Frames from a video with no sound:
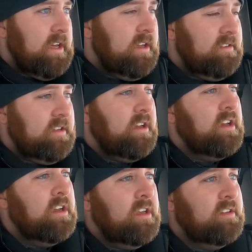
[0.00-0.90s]
He's
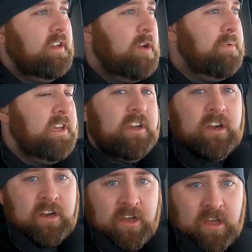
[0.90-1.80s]
up
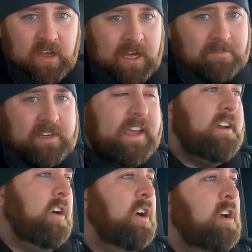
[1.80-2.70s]
here.
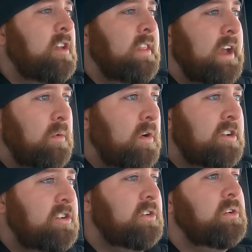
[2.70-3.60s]
Update on that
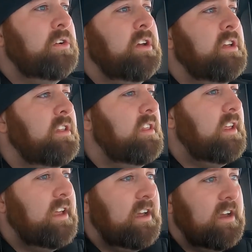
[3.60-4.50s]
one dude
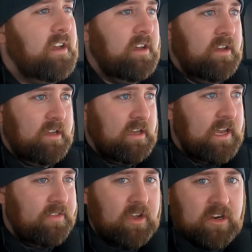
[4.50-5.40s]
that
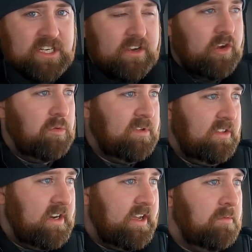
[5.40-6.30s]
had the arterial bleed
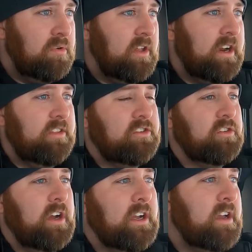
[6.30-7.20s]
that I helped pull out of the
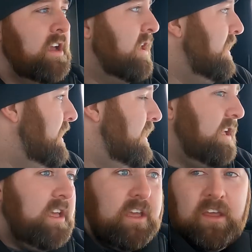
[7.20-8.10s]
truck.
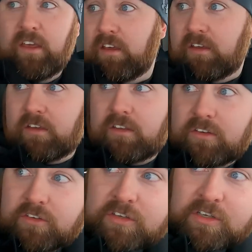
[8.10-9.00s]
He
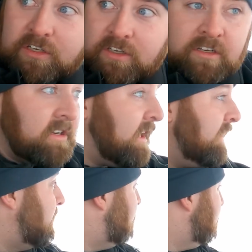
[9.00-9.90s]
is
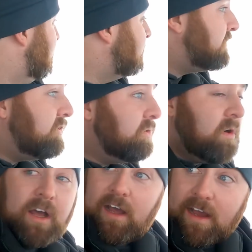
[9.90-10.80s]
not doing too
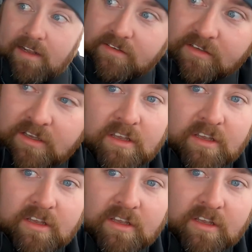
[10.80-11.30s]
hot.